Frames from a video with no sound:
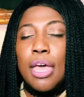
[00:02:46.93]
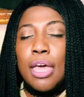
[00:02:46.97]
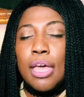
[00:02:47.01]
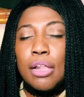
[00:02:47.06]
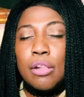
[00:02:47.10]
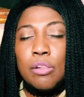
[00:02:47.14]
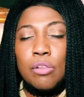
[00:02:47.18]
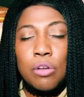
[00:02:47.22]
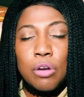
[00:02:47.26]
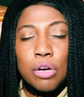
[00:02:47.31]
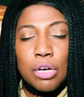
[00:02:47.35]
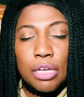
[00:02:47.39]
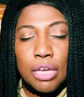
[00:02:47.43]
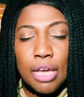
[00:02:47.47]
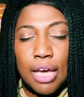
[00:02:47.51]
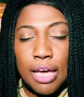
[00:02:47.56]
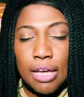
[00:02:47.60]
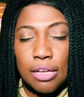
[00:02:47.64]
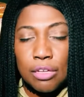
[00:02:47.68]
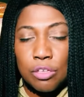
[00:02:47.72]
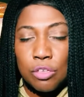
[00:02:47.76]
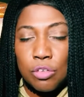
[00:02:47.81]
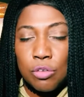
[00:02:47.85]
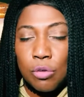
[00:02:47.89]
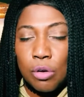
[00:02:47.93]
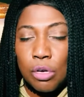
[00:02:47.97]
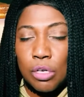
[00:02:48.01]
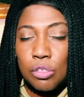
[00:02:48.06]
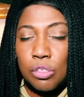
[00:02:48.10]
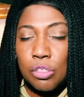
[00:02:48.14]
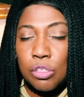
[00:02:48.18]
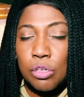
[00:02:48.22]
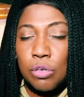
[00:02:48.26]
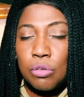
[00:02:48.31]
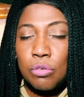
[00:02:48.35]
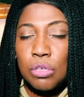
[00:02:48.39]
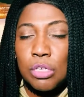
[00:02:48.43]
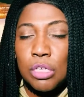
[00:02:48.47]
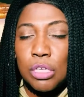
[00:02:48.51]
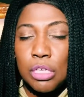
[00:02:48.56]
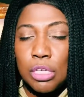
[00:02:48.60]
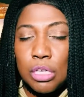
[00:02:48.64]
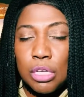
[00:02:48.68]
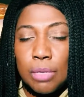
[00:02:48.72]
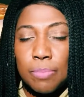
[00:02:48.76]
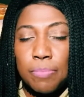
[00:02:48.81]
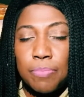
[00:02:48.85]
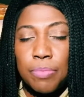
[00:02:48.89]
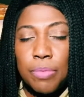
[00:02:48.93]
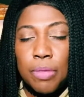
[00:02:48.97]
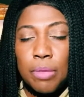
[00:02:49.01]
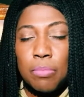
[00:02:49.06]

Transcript: And Lord God, you are so good